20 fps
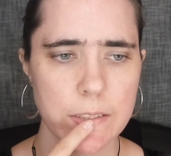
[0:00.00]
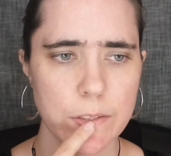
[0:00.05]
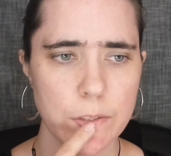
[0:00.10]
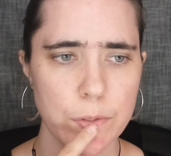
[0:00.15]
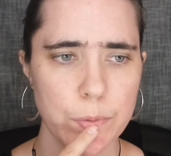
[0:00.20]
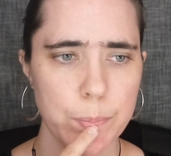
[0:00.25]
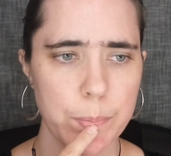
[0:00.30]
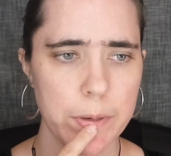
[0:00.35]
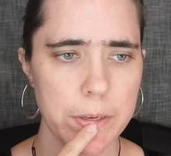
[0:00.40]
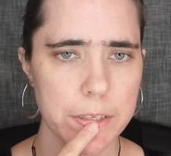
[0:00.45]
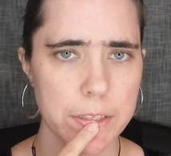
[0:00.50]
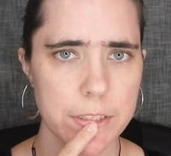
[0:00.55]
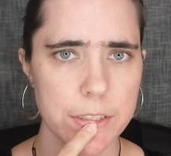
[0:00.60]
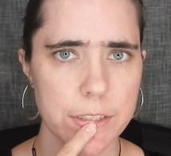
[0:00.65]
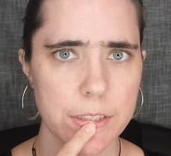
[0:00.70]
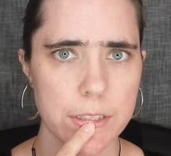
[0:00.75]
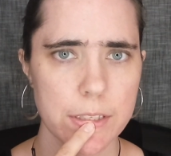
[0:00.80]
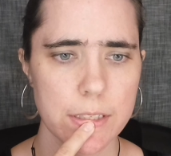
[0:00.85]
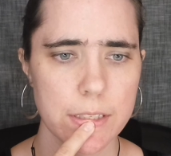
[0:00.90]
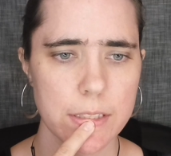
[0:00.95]
too
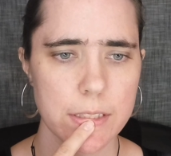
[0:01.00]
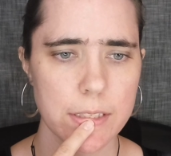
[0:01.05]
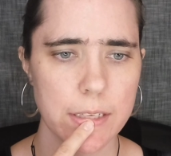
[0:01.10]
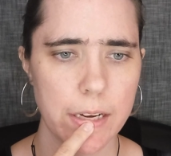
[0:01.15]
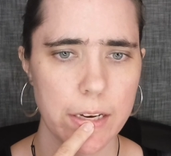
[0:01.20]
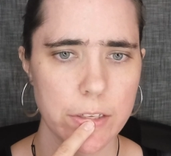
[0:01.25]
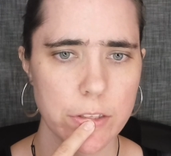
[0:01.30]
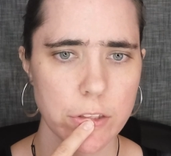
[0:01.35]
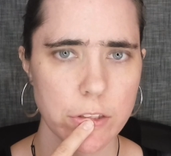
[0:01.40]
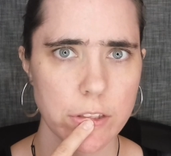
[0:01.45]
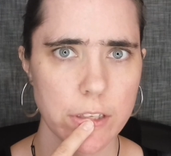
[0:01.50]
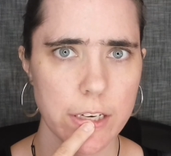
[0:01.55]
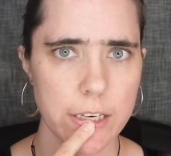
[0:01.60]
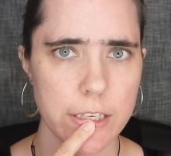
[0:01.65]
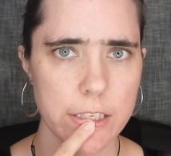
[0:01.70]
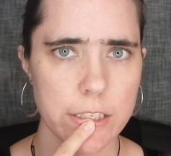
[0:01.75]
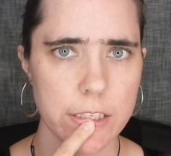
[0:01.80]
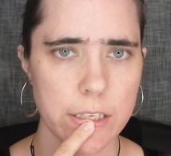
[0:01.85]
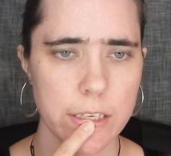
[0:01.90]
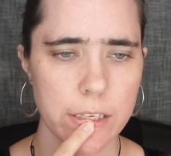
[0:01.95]
much
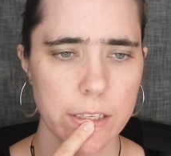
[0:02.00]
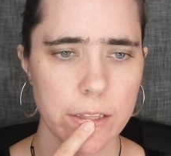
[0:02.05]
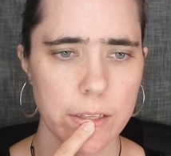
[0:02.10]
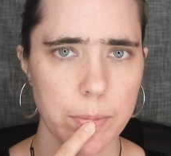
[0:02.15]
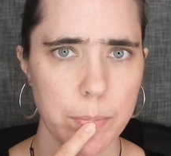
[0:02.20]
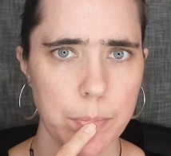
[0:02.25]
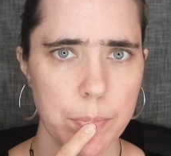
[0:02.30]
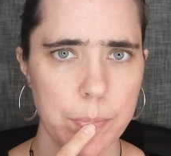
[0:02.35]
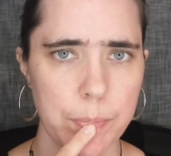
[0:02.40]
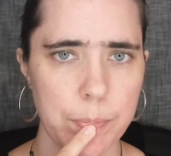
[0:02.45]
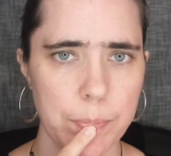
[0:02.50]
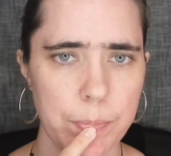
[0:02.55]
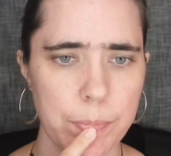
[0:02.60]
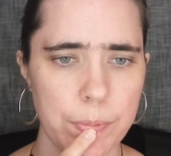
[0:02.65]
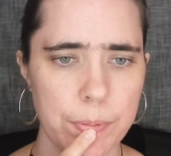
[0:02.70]
saturation in them.